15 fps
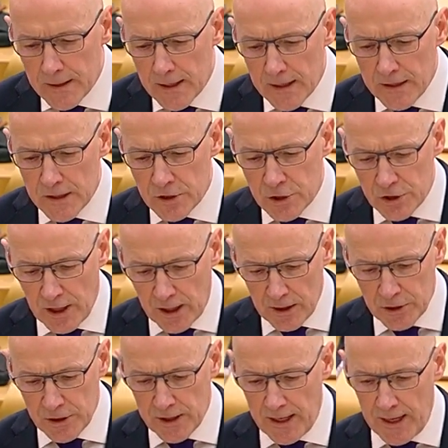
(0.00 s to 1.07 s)
in this
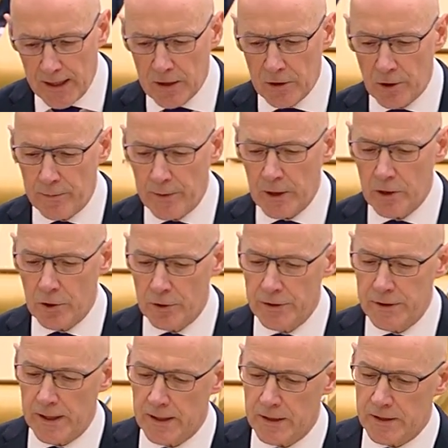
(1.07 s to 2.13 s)
challenging economic
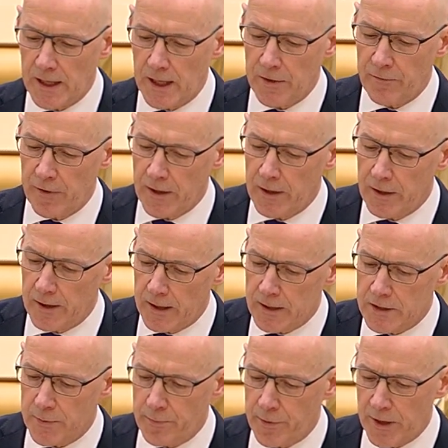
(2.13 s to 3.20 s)
context, I
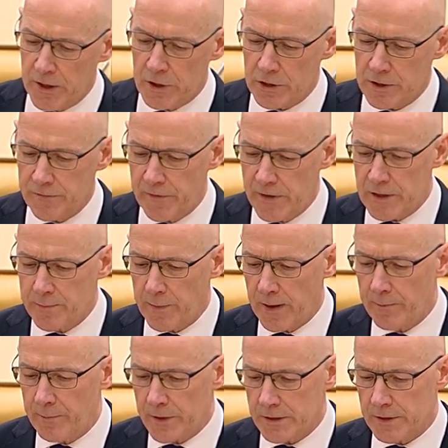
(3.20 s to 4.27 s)
recognise the pressures faced by
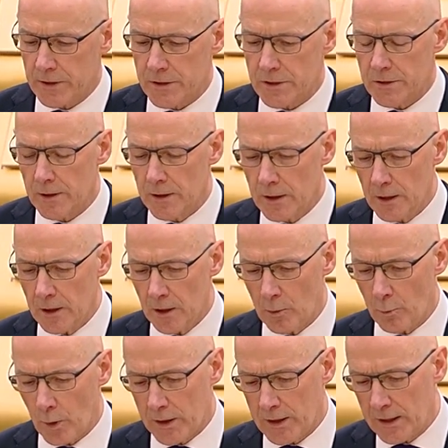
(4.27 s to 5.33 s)
business
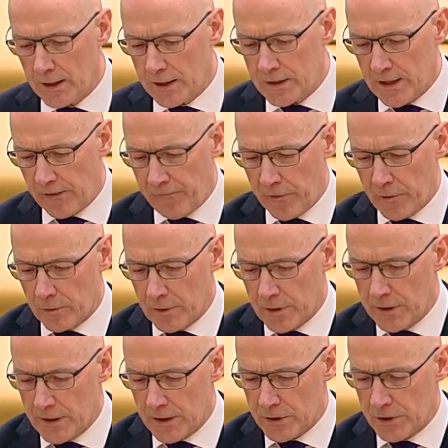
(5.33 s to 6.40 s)
working in difficult
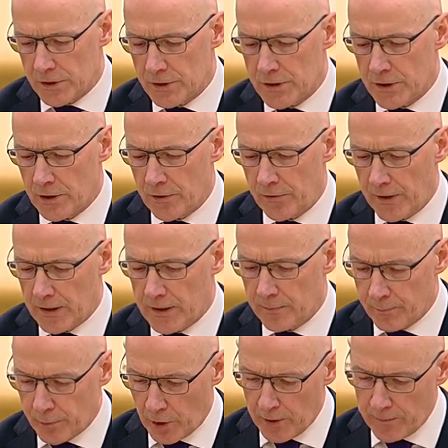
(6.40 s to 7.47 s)
conditions to create
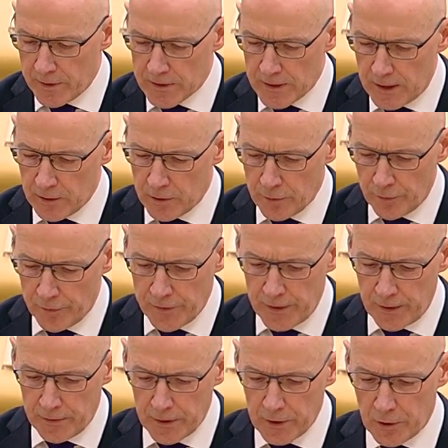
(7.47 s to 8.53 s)
employment and growth in
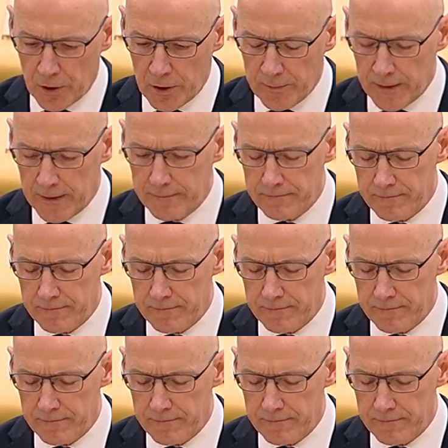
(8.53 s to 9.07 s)
our economy.